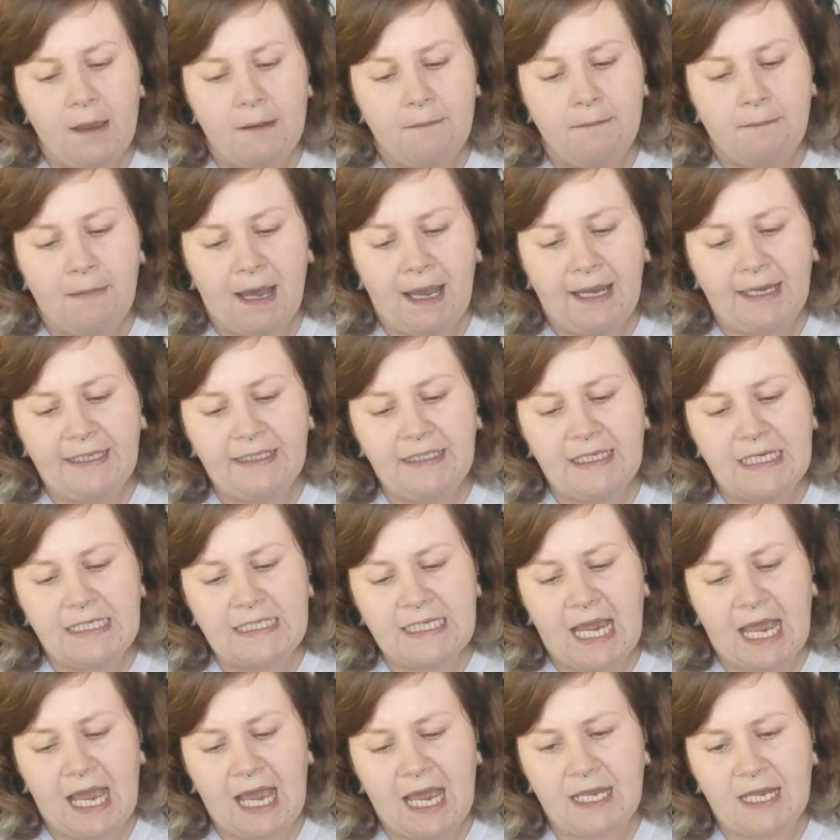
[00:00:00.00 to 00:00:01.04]
Mine
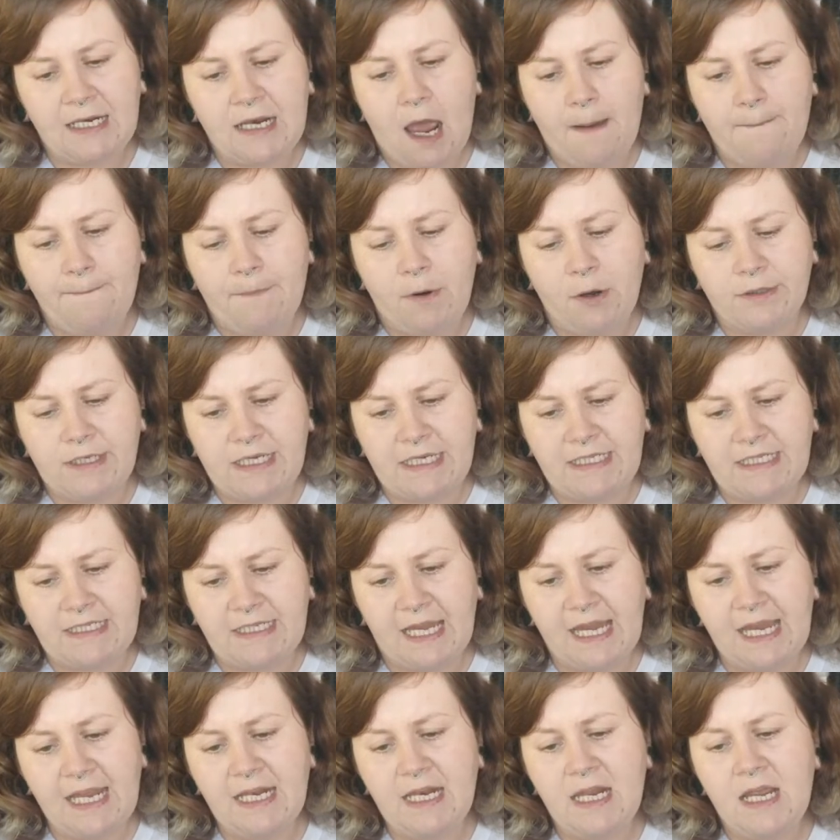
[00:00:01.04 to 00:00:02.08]
Tan Body
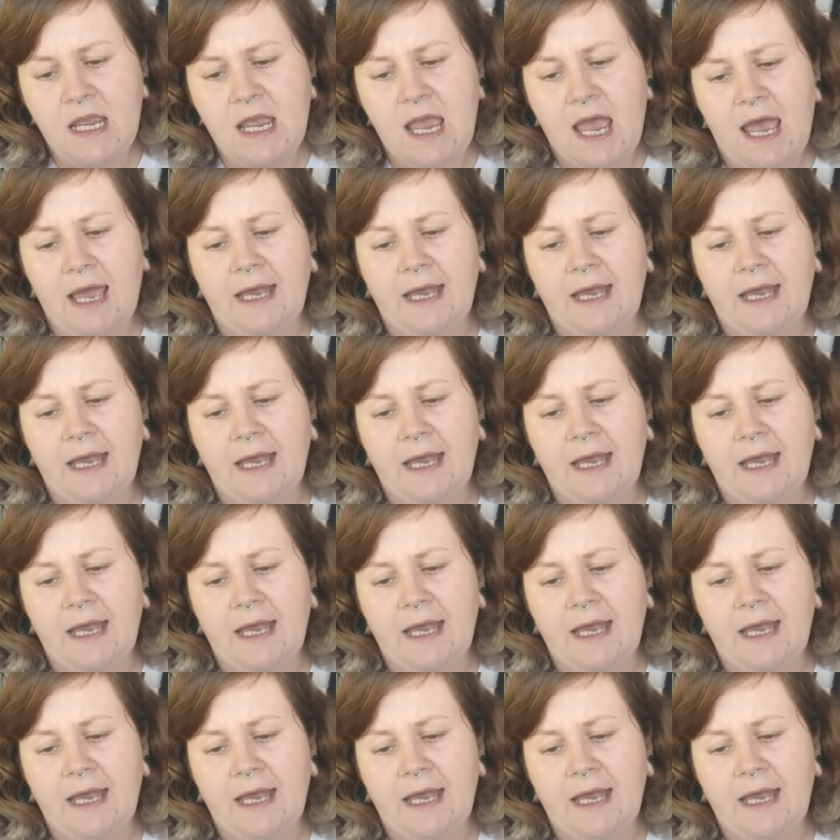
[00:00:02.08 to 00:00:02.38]
Skin,